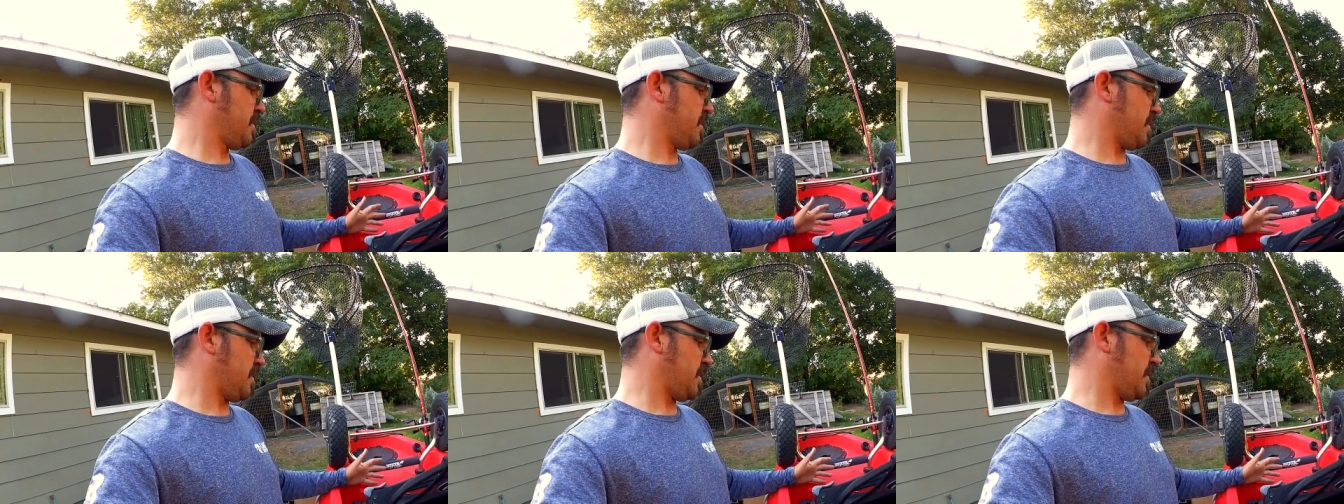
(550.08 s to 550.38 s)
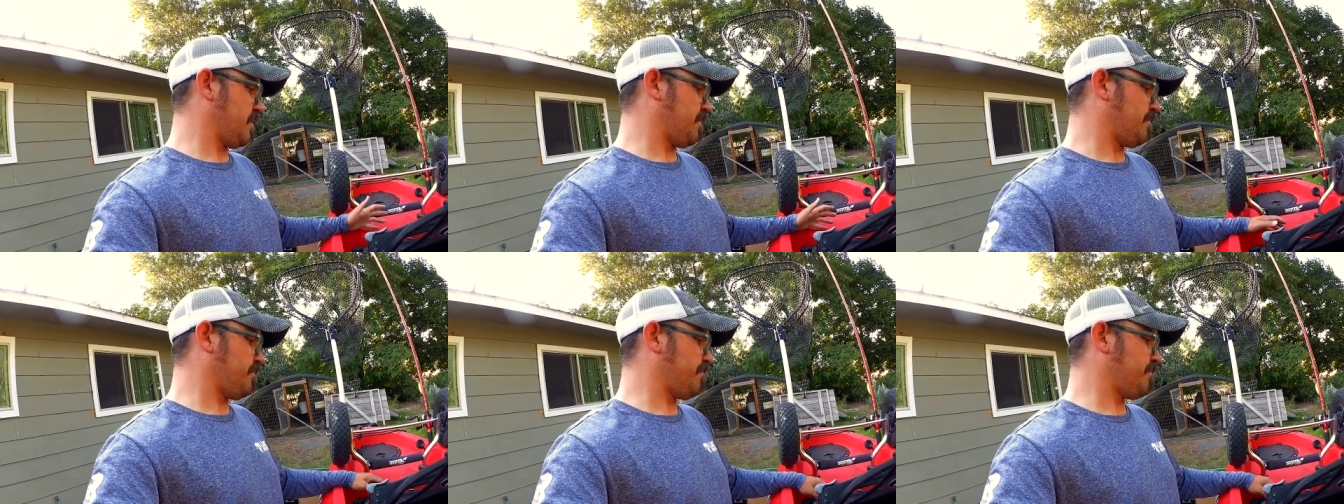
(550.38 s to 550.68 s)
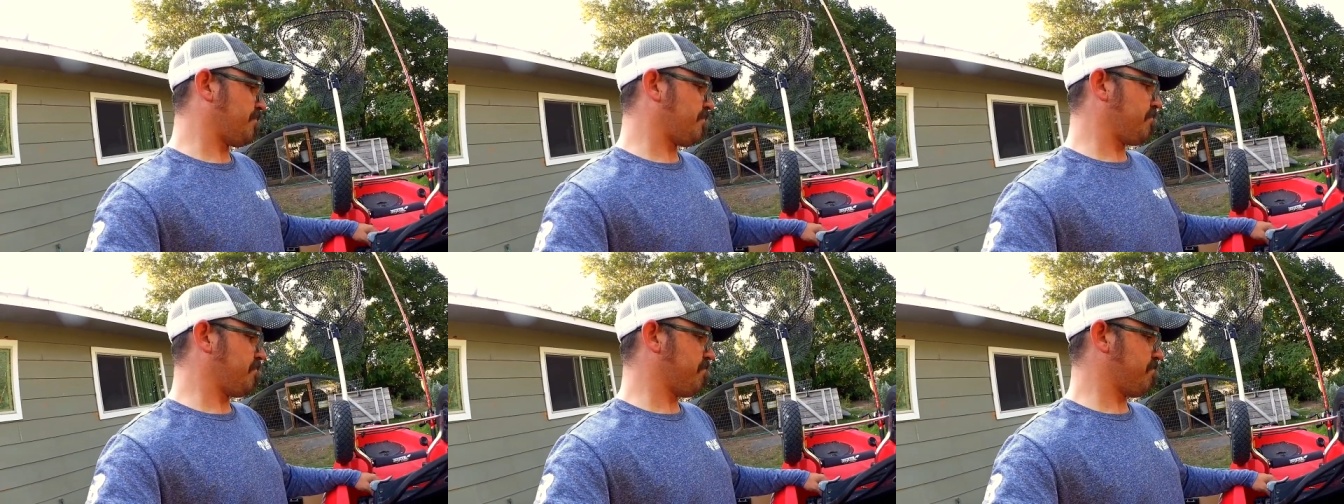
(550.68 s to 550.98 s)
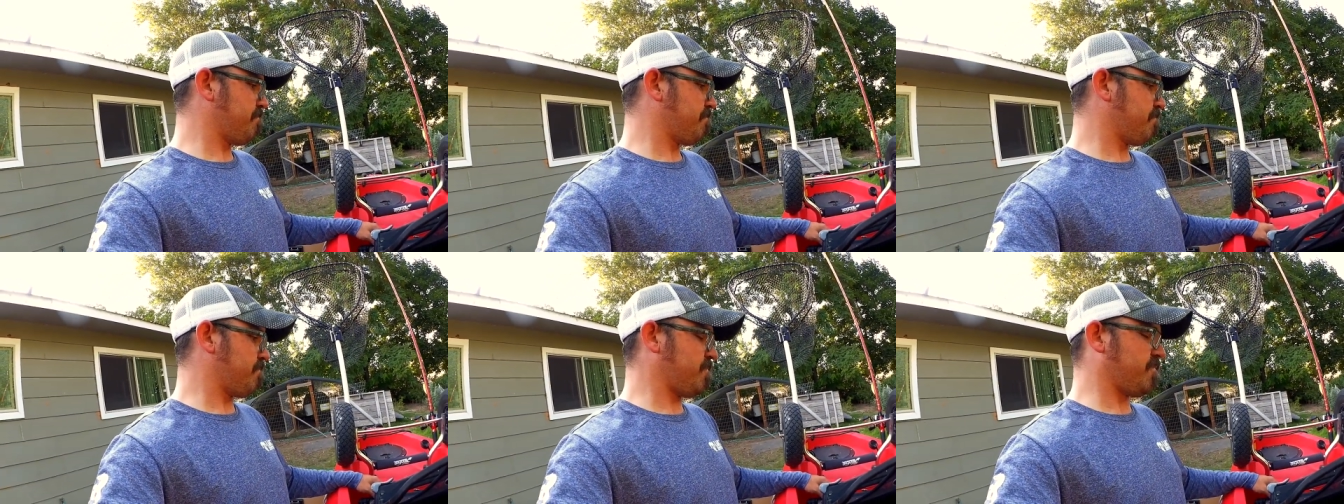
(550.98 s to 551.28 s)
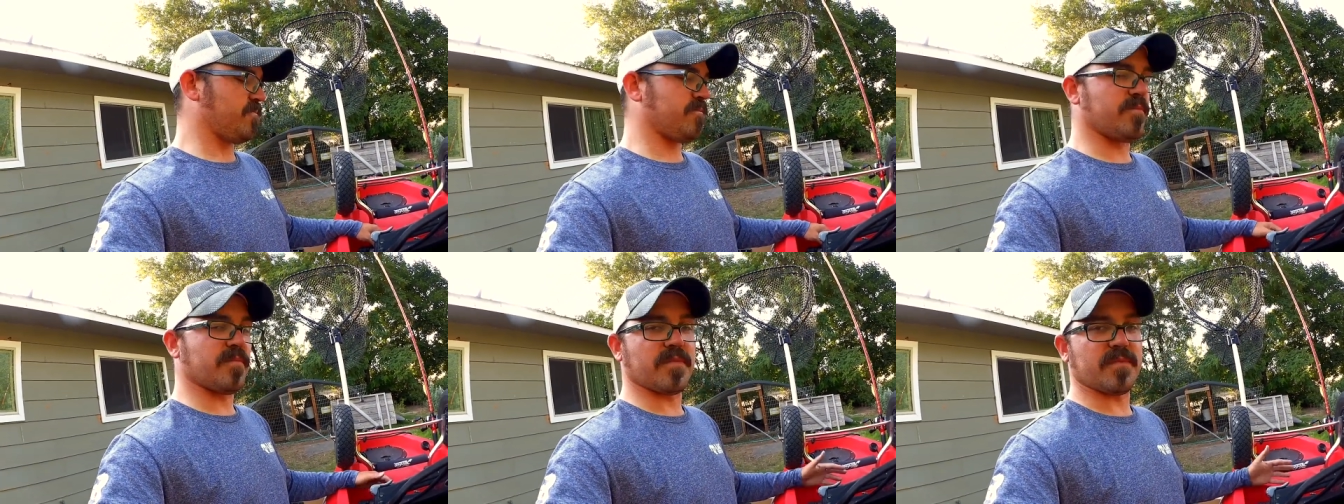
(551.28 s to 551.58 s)
Um,
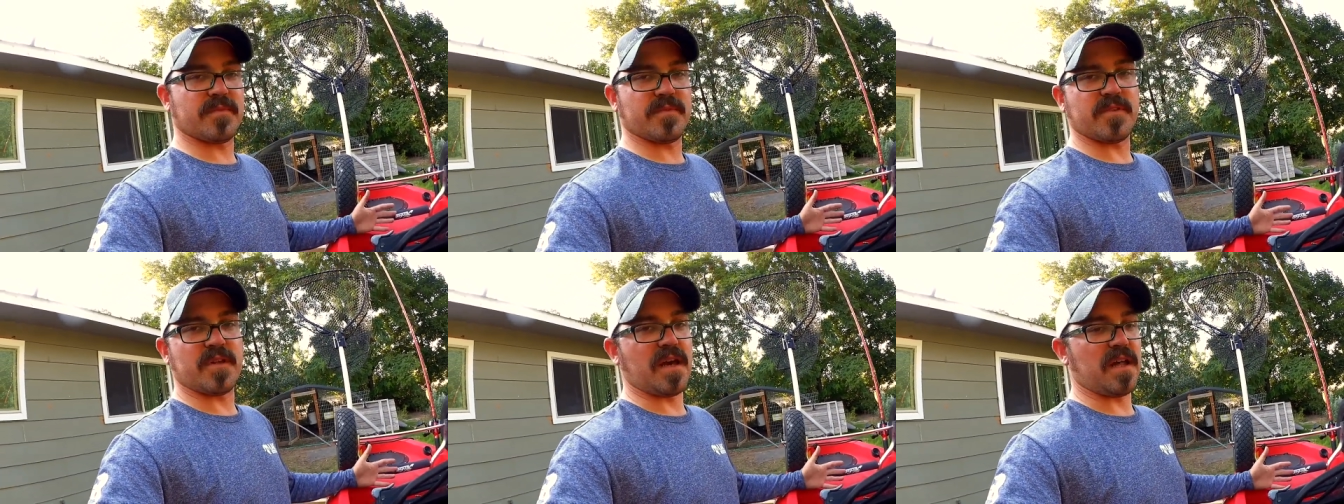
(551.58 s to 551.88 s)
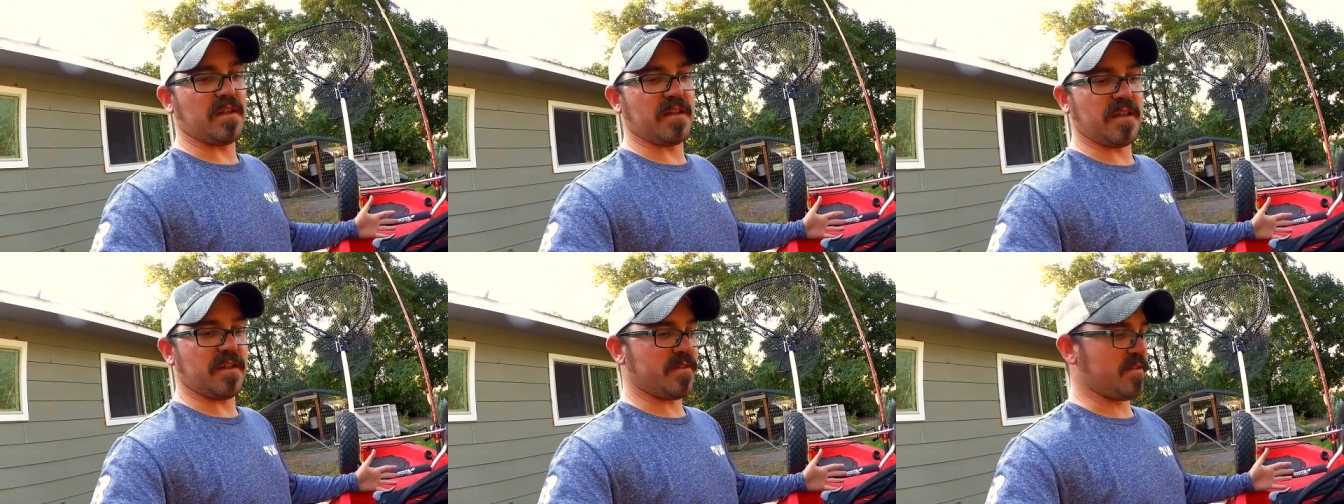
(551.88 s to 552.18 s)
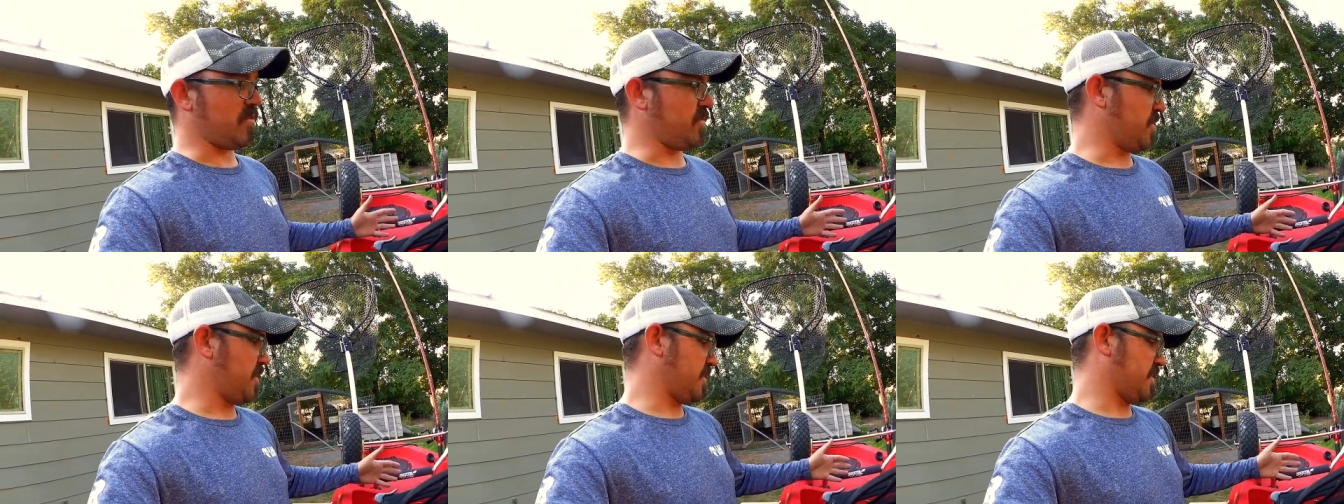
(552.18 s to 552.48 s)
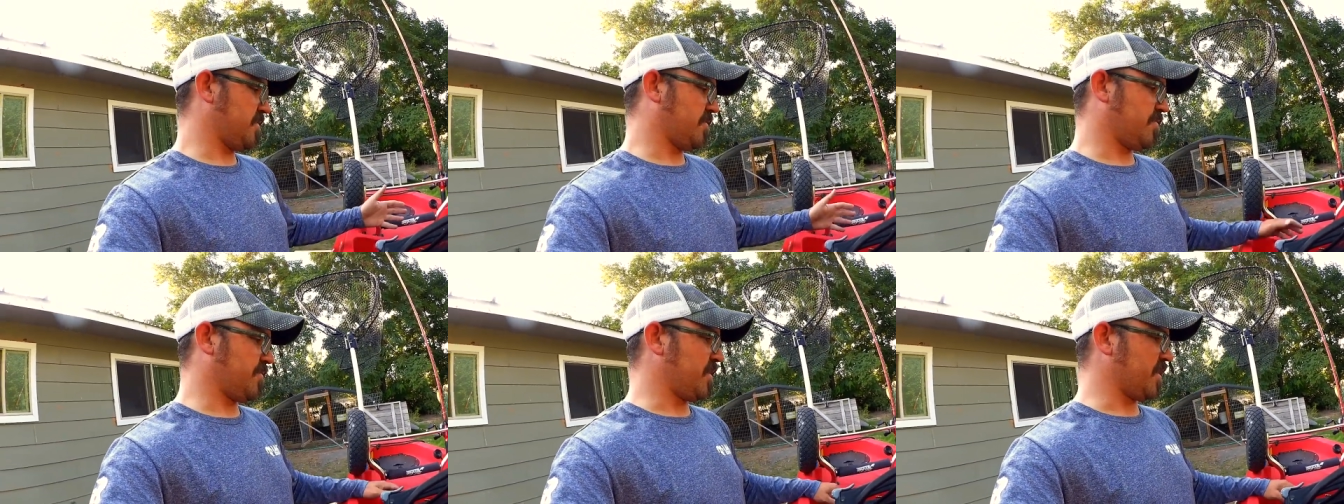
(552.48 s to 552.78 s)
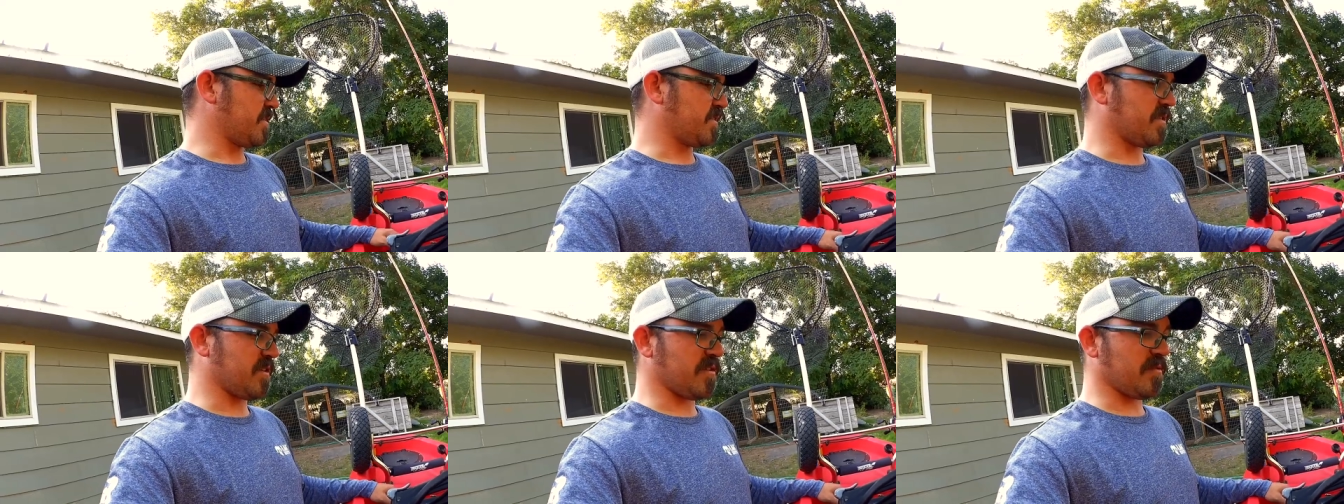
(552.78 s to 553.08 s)
not lethal, I can
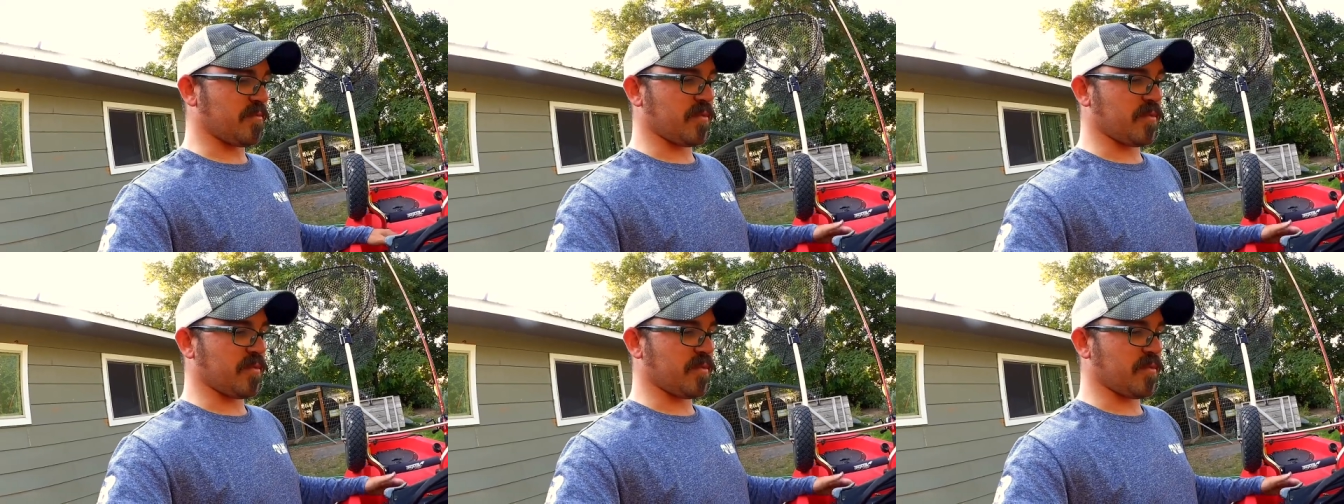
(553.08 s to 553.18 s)
fix it,